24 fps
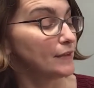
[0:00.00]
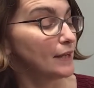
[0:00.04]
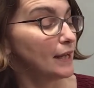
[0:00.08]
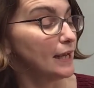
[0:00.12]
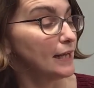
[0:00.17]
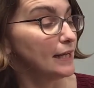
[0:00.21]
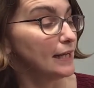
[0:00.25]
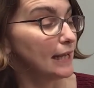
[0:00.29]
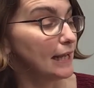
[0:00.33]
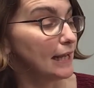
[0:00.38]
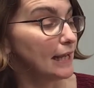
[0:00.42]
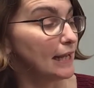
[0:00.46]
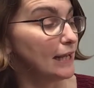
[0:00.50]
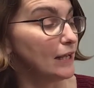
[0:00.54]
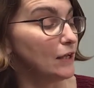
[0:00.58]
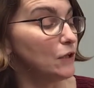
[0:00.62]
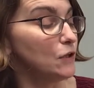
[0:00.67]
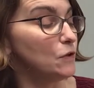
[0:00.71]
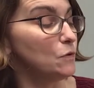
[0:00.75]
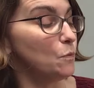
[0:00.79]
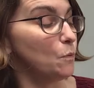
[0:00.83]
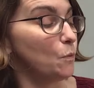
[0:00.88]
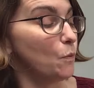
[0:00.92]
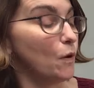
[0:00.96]
and
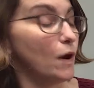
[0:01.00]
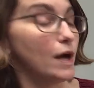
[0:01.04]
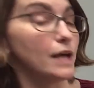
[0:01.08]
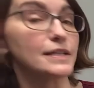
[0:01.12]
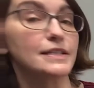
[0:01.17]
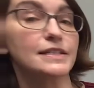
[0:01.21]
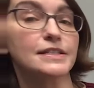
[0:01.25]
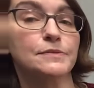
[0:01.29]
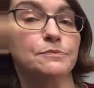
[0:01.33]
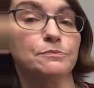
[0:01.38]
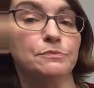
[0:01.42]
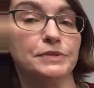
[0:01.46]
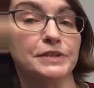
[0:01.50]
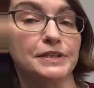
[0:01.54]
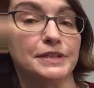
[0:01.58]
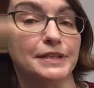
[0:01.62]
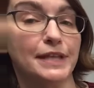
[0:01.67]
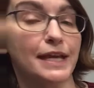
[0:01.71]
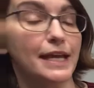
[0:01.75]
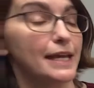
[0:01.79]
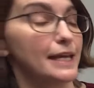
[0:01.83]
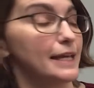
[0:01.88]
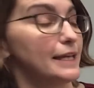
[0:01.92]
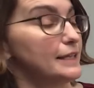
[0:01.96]
he'll want to
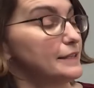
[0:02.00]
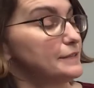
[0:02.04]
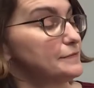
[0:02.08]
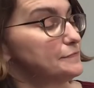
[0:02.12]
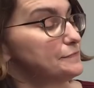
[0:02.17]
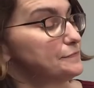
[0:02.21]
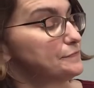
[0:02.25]
play.